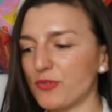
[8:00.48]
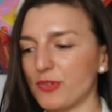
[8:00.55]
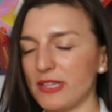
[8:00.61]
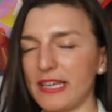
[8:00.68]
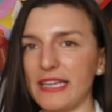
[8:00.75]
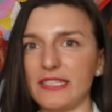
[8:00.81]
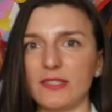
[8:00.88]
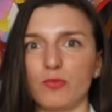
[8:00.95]

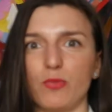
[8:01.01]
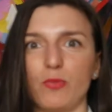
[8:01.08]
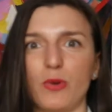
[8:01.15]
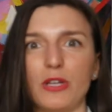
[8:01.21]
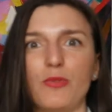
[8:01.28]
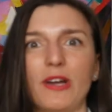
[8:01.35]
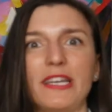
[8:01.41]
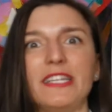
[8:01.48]
release.
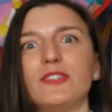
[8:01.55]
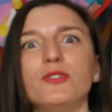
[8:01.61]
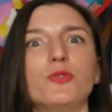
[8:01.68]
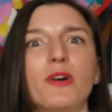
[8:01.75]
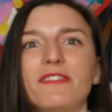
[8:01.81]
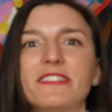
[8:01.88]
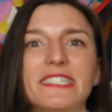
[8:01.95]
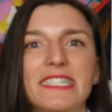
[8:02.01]
What do I need to
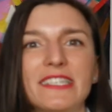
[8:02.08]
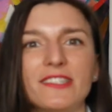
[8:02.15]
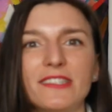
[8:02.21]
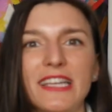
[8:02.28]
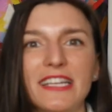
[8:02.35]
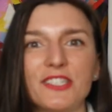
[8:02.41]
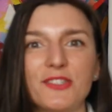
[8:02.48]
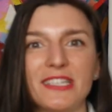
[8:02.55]
do every single
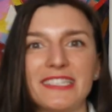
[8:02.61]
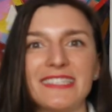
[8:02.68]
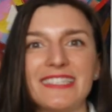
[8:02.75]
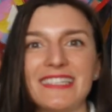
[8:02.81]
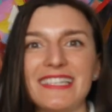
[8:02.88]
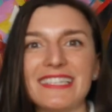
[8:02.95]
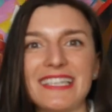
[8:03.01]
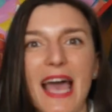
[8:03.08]
day so that
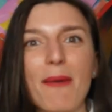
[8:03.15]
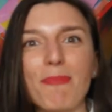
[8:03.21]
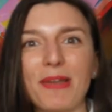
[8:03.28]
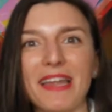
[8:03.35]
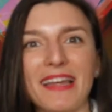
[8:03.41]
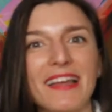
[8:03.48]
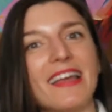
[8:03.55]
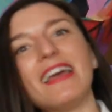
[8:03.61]
it's
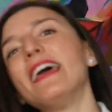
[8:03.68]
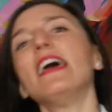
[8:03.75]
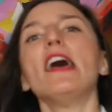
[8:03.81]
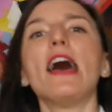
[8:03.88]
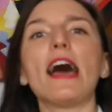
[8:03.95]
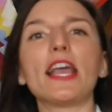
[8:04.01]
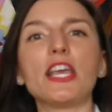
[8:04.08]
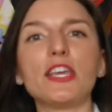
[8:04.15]
happening?
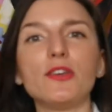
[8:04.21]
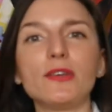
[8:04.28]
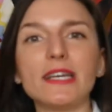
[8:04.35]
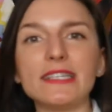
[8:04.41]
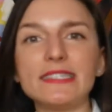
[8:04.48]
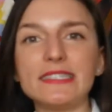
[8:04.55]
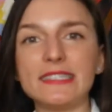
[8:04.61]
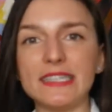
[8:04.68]
You
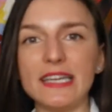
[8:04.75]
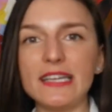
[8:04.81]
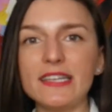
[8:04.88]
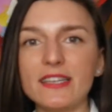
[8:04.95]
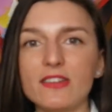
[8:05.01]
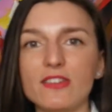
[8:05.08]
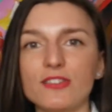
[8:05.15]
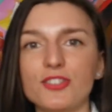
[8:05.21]
can see
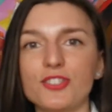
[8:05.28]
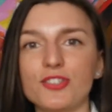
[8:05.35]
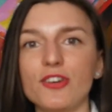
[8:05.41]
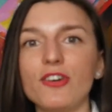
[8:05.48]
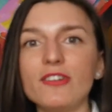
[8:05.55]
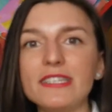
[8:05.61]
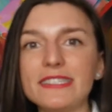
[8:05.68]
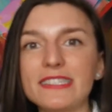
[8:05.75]
the
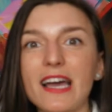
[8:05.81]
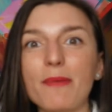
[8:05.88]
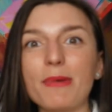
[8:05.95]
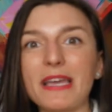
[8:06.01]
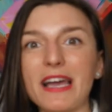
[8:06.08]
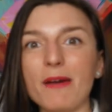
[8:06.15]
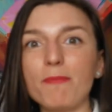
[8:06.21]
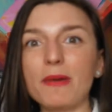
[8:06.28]
control is
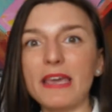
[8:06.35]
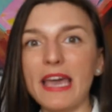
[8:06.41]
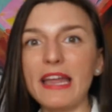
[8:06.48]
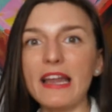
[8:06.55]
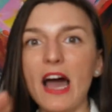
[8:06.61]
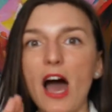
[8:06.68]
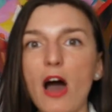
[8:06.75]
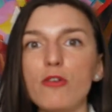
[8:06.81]
coming up
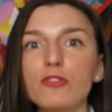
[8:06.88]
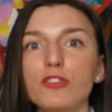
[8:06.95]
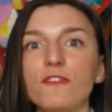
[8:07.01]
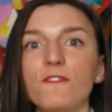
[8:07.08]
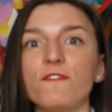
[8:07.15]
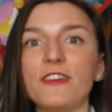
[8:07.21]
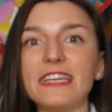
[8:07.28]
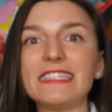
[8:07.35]
again. How to
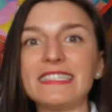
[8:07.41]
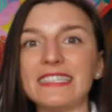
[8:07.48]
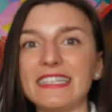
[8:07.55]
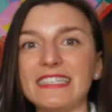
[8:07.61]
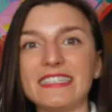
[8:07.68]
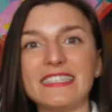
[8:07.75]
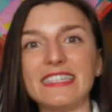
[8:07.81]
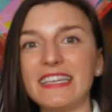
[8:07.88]
fix
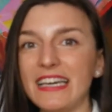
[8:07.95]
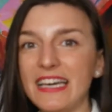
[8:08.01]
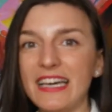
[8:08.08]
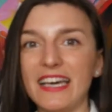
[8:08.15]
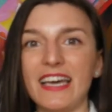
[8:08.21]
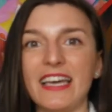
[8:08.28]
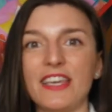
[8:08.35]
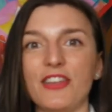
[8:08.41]
it?
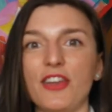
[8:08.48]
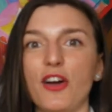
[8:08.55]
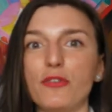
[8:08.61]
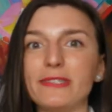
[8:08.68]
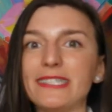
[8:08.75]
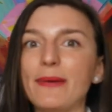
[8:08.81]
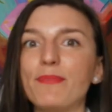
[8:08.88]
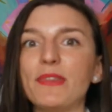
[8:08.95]

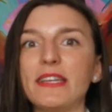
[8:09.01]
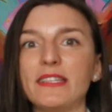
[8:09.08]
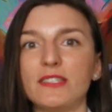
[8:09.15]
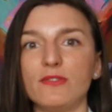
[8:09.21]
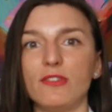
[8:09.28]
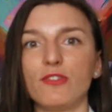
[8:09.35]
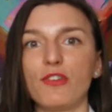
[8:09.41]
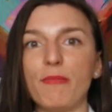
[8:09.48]
Something
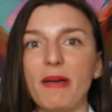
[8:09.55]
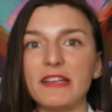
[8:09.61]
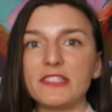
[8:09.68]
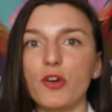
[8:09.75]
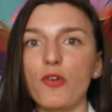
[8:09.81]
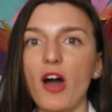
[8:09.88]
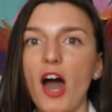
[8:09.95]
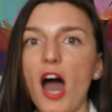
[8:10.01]
is wrong with me.
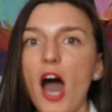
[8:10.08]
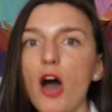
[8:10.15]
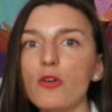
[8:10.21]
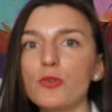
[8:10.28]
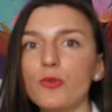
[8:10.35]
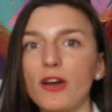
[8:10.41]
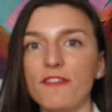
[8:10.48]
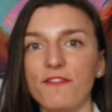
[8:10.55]
So how
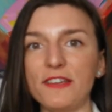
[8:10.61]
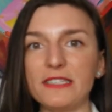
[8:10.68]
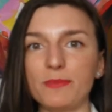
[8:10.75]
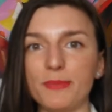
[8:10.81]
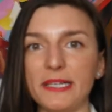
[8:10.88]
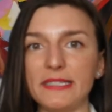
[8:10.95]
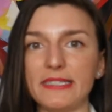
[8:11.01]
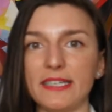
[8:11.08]
do I fix
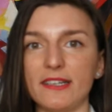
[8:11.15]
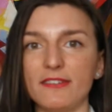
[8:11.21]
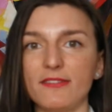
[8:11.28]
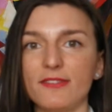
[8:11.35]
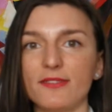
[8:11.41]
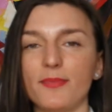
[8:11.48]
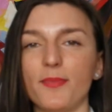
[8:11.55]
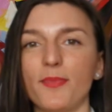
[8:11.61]

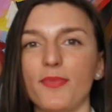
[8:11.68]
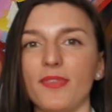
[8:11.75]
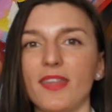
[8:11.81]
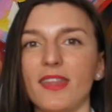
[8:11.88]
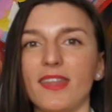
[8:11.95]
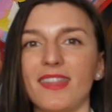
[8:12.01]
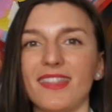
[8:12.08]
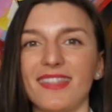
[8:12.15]
myself?
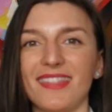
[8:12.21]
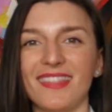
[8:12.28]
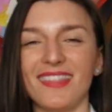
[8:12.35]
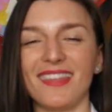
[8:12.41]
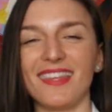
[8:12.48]
And